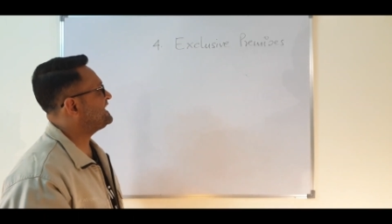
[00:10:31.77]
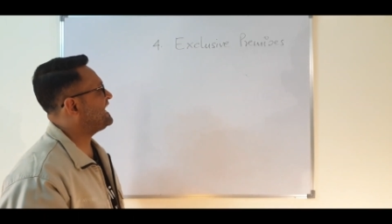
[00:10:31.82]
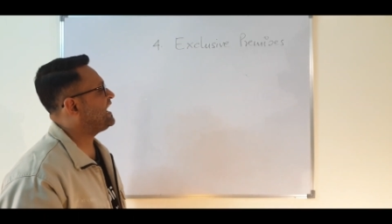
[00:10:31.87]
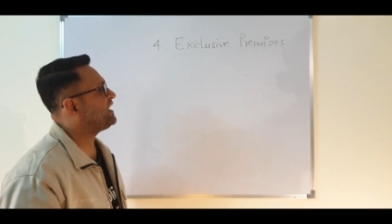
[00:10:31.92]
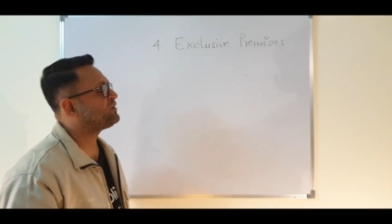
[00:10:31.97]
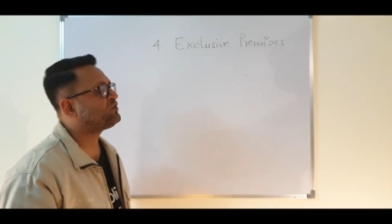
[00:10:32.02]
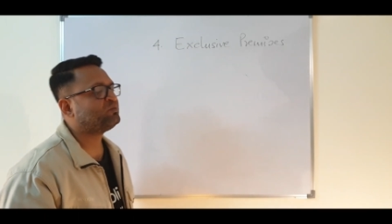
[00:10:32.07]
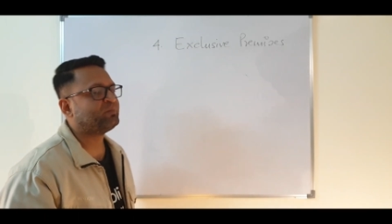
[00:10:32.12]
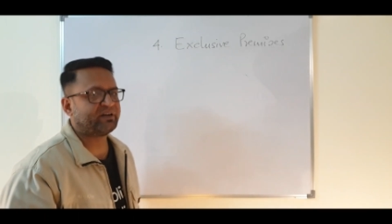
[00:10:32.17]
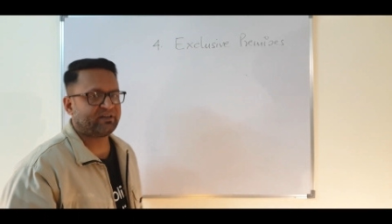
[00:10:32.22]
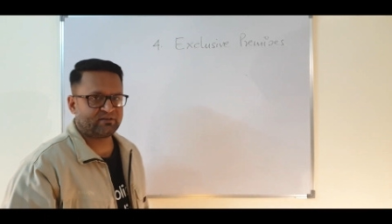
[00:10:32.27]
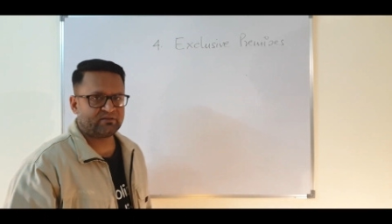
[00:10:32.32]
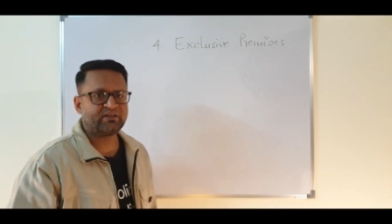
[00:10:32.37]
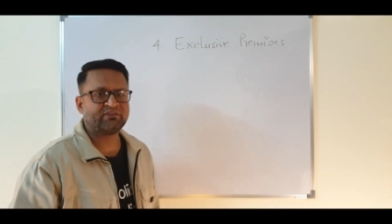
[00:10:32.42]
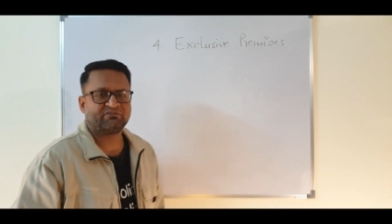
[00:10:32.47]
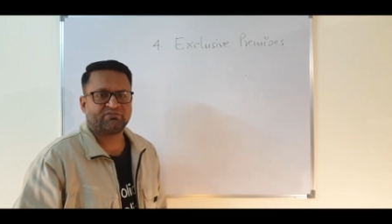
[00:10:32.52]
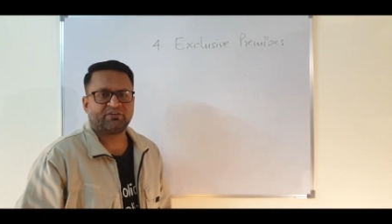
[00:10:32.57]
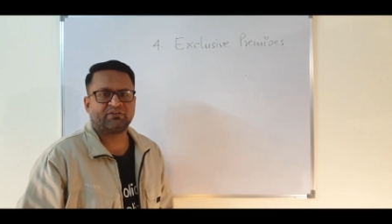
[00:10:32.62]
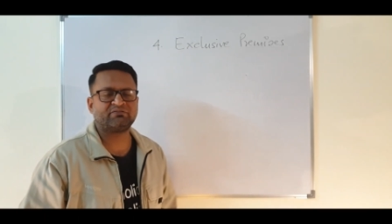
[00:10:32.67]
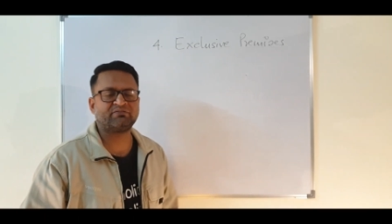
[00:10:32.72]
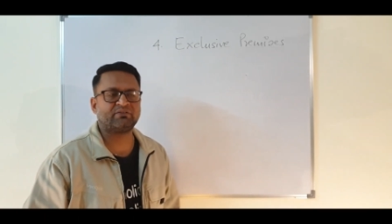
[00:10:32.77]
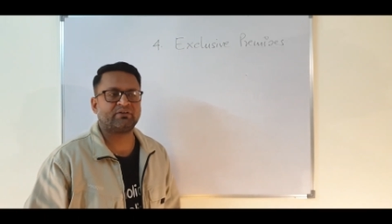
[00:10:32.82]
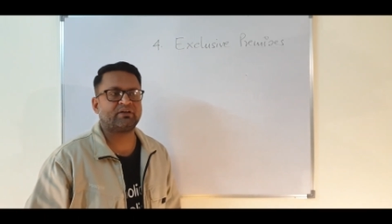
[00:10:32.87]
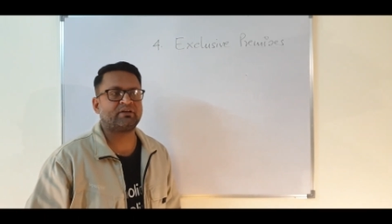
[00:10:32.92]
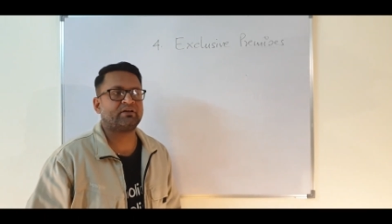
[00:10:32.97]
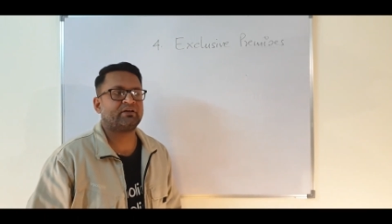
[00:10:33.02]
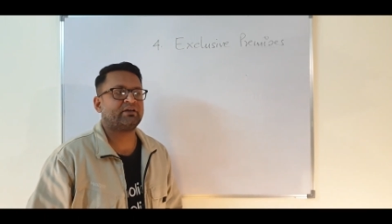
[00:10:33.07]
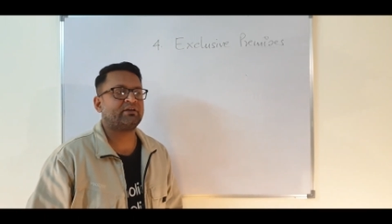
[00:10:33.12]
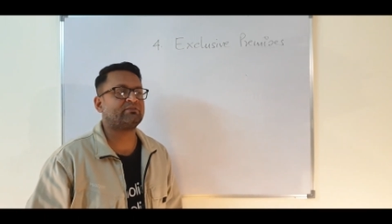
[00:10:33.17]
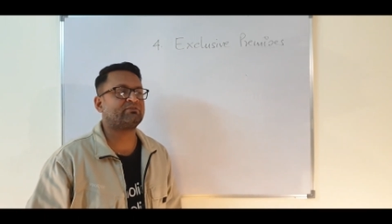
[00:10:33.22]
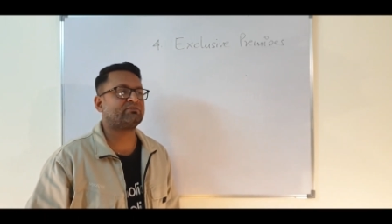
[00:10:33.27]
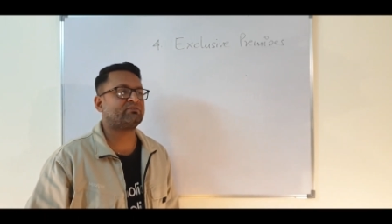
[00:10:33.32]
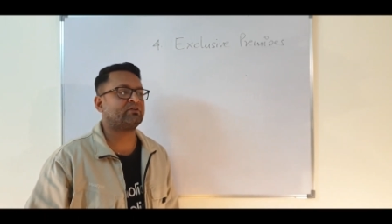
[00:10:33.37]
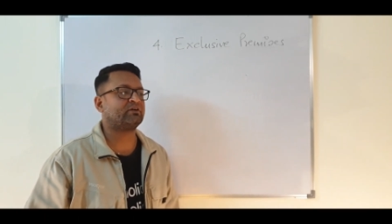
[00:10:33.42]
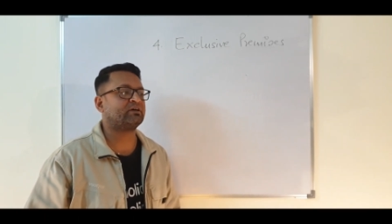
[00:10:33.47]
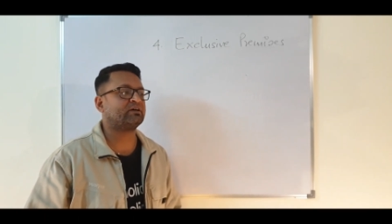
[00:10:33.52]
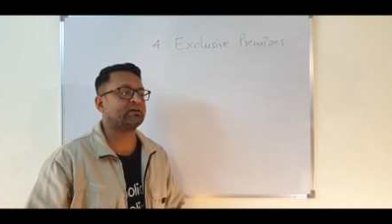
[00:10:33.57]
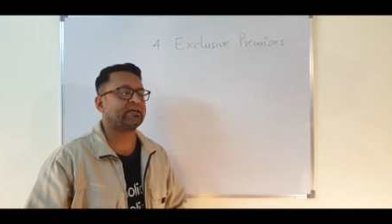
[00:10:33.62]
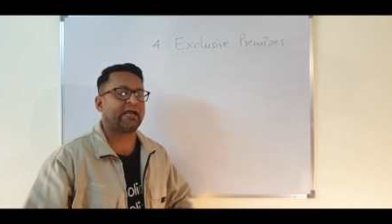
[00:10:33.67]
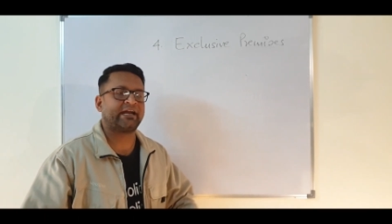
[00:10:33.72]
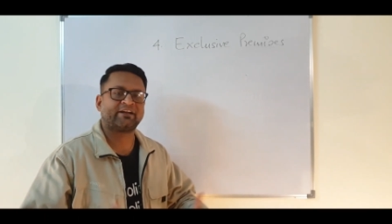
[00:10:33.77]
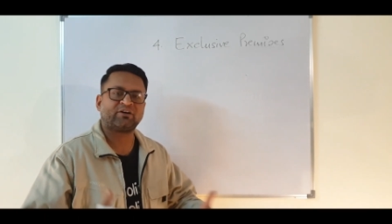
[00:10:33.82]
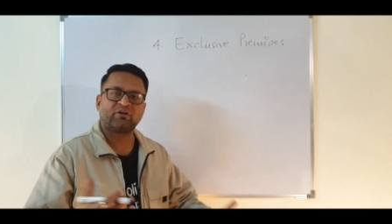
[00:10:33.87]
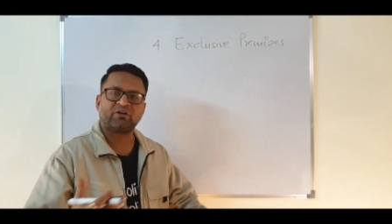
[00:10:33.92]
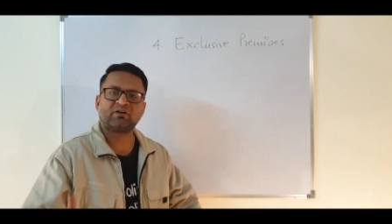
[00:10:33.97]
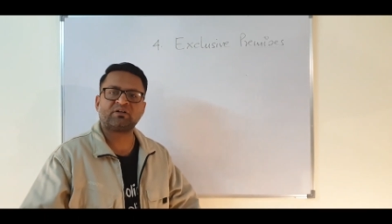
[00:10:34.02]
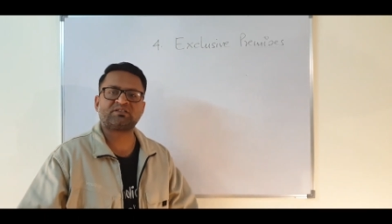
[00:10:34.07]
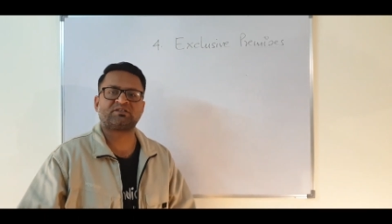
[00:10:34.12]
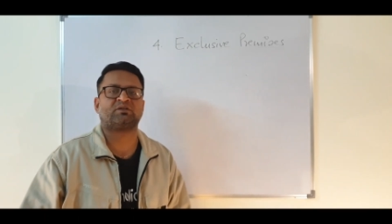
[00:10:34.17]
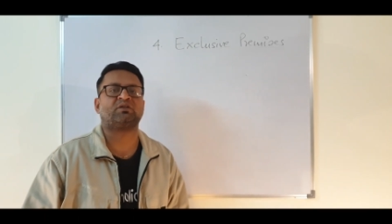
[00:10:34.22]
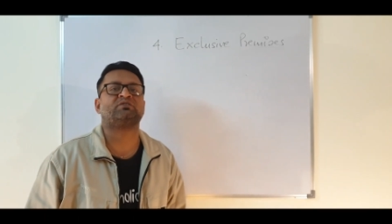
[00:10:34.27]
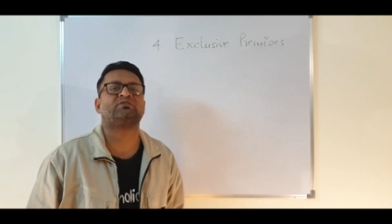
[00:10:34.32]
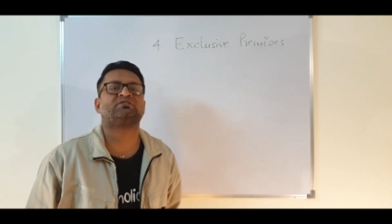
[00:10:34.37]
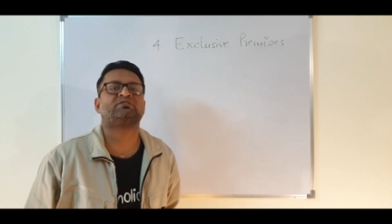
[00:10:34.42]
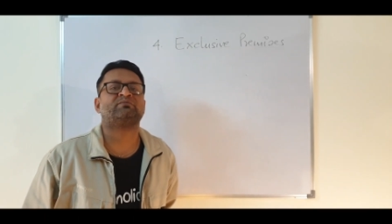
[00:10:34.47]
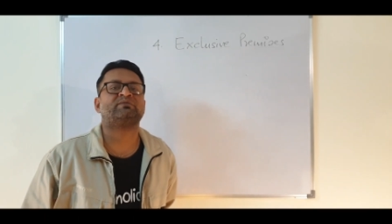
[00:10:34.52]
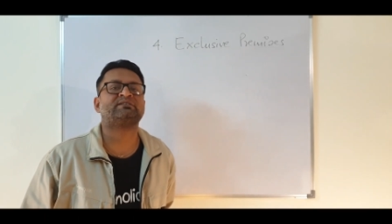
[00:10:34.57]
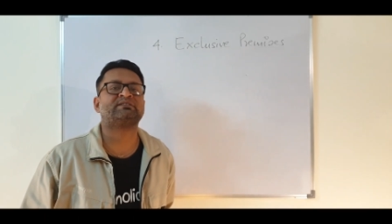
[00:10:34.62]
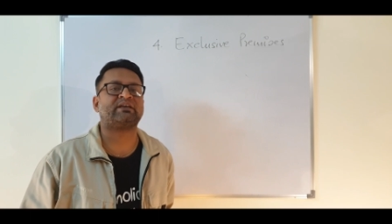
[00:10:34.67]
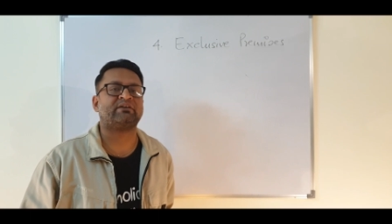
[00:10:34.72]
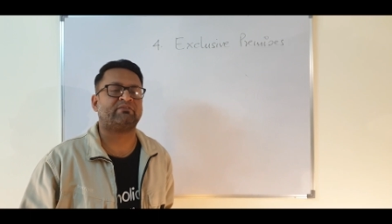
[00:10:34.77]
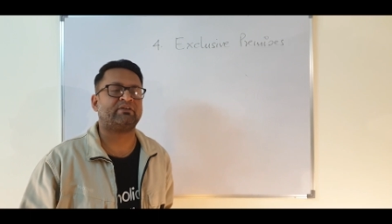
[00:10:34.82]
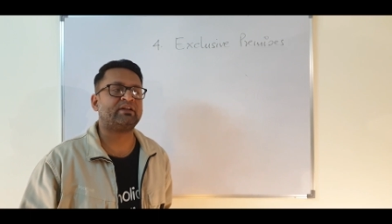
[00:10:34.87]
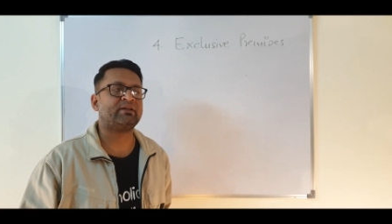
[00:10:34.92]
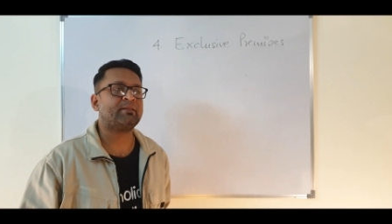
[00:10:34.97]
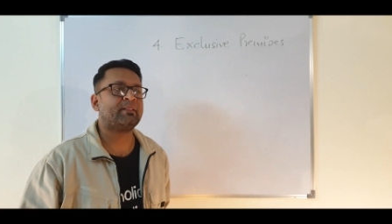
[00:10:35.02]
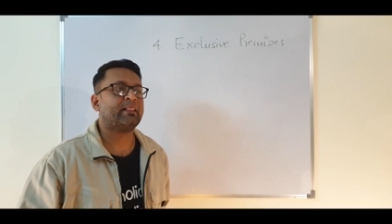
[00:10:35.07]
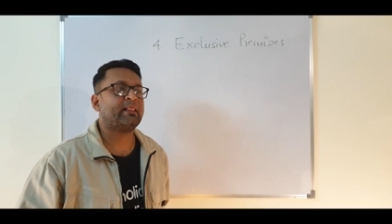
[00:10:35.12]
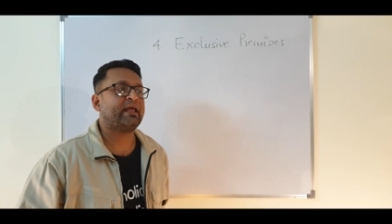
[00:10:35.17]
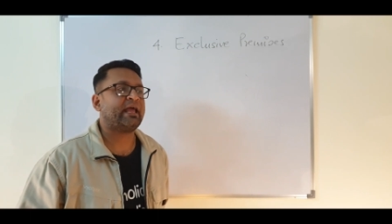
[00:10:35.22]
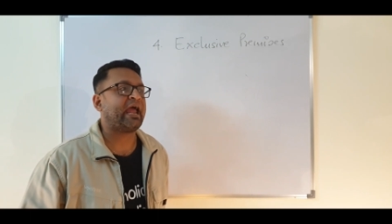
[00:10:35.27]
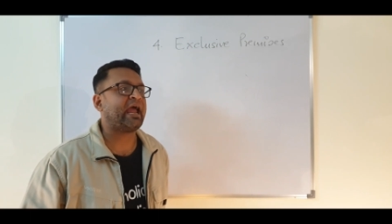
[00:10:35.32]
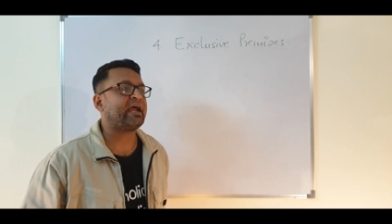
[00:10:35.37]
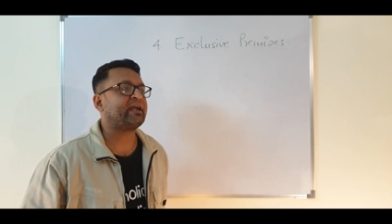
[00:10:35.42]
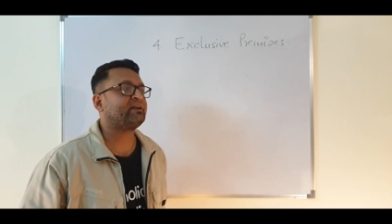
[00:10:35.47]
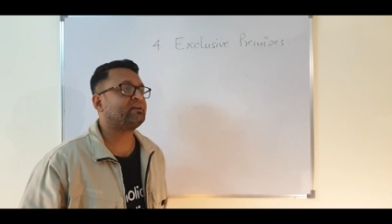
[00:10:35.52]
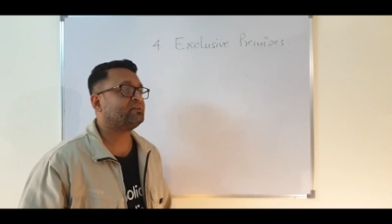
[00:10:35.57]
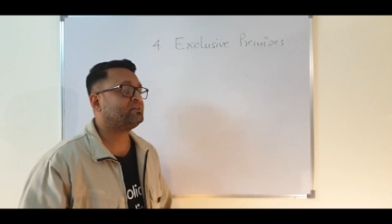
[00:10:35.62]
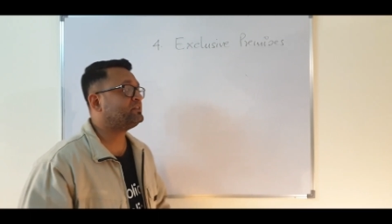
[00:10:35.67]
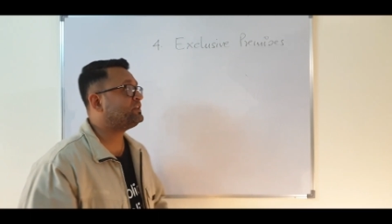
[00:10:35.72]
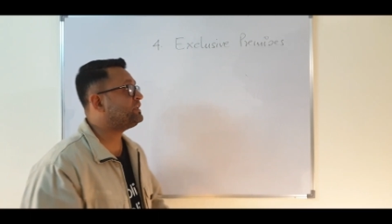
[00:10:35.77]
argument, if categorical syllogism is given and